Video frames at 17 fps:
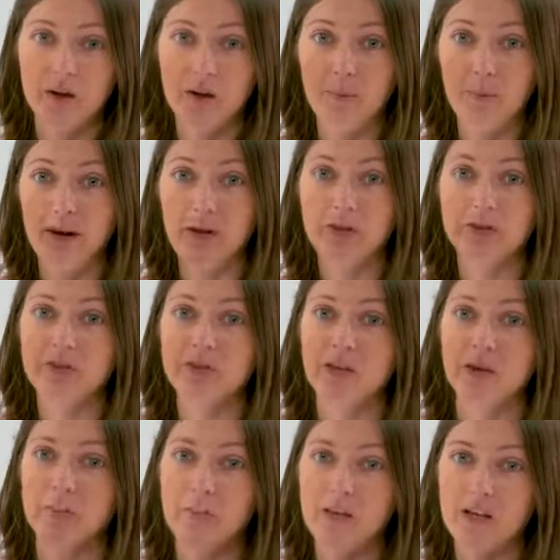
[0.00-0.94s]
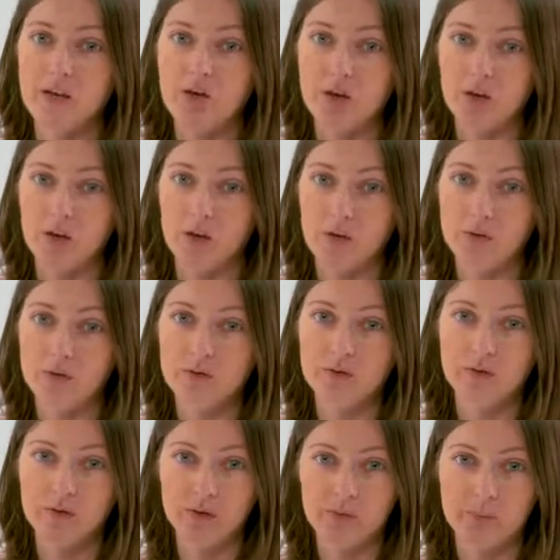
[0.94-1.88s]
about some issues
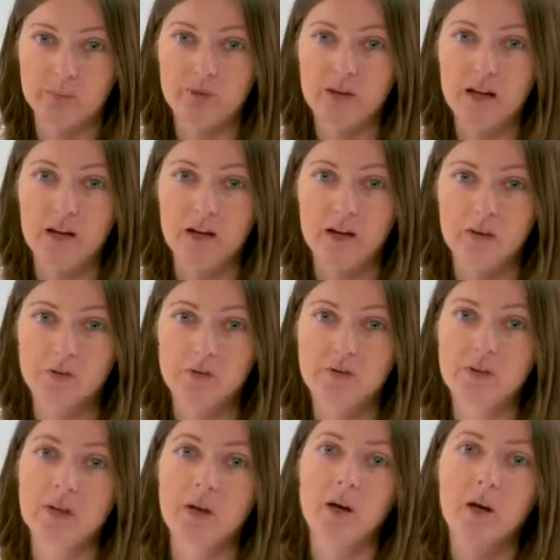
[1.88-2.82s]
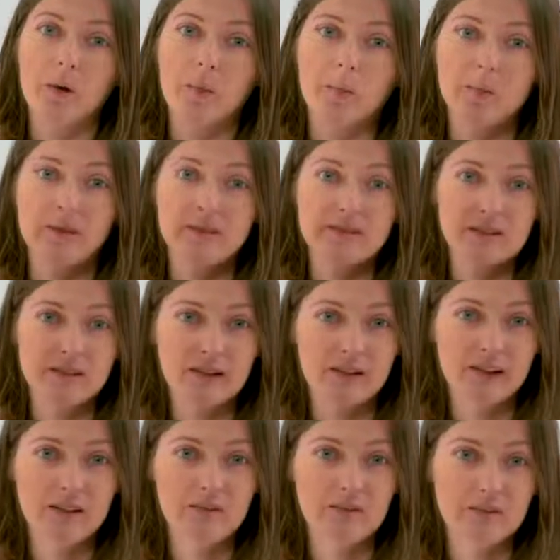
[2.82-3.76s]
for themselves, but
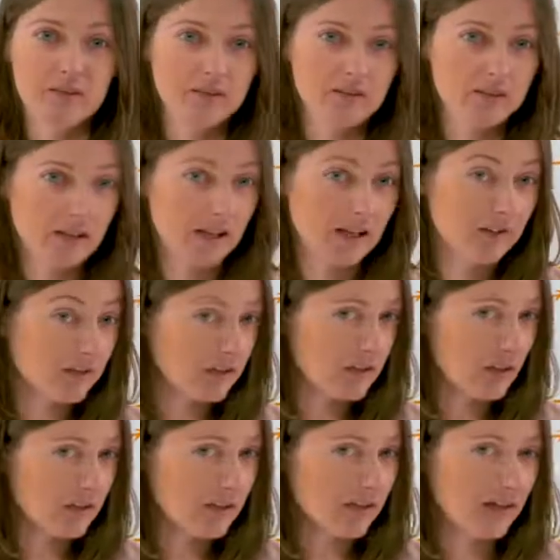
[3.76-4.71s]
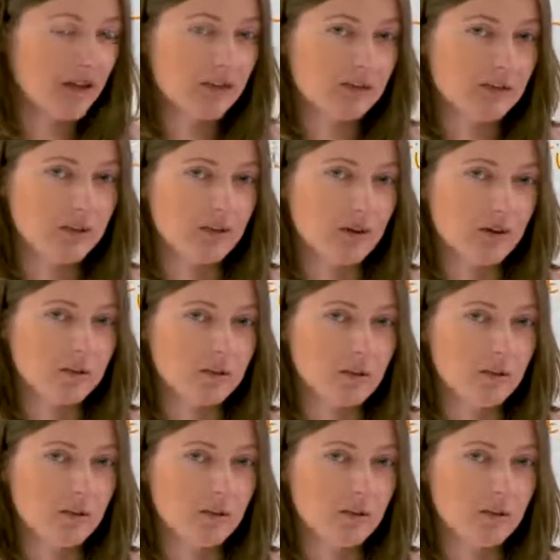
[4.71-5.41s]
even though they have their own